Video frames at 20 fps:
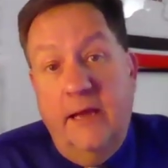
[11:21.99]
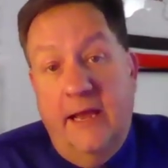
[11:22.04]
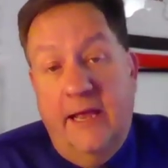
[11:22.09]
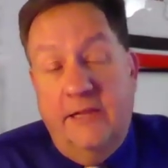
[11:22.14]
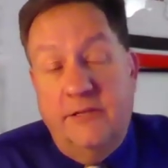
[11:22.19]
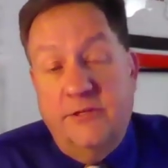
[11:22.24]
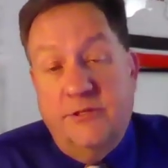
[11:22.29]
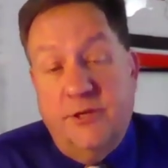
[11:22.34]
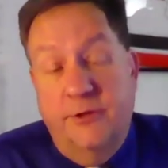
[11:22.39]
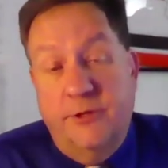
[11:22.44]

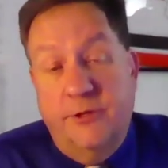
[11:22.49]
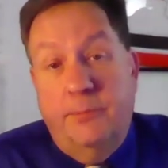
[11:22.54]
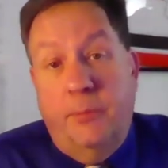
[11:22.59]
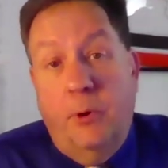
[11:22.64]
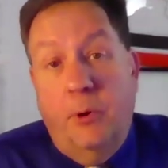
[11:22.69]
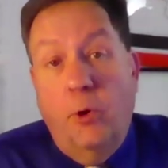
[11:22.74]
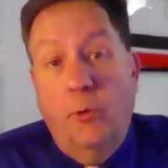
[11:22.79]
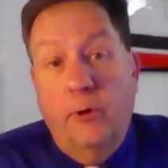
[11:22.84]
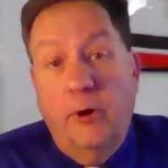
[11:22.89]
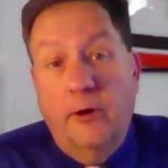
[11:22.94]
And so the
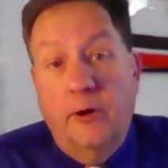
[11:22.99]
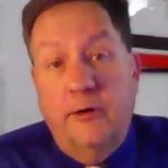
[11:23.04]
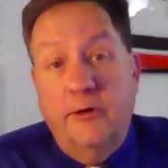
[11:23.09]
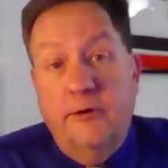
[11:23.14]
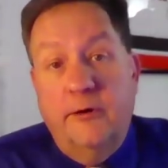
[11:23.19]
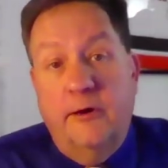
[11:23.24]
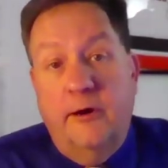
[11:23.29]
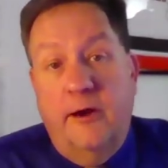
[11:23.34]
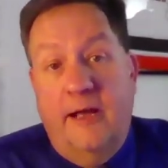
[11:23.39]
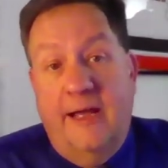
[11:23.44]
poll
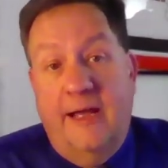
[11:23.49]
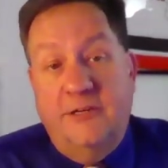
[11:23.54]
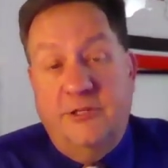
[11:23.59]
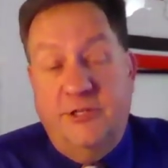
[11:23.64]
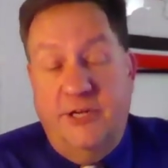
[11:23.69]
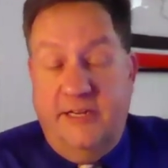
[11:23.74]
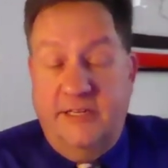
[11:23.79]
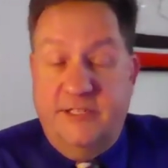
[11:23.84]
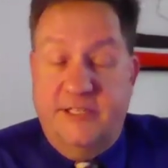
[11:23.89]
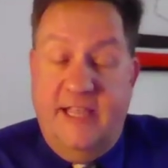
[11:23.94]
worker
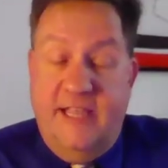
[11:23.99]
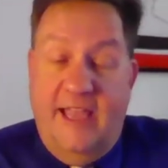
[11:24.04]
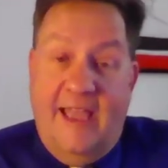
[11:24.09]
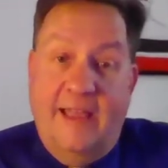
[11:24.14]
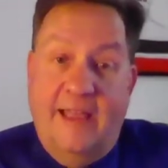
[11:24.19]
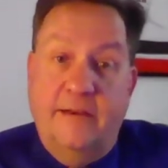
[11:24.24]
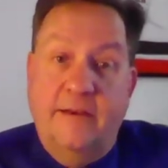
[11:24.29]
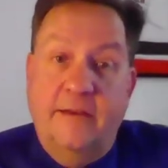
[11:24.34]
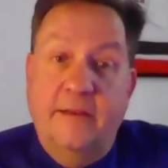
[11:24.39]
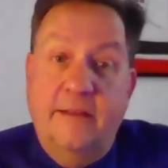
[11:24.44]
checks
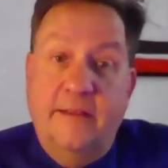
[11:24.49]
that.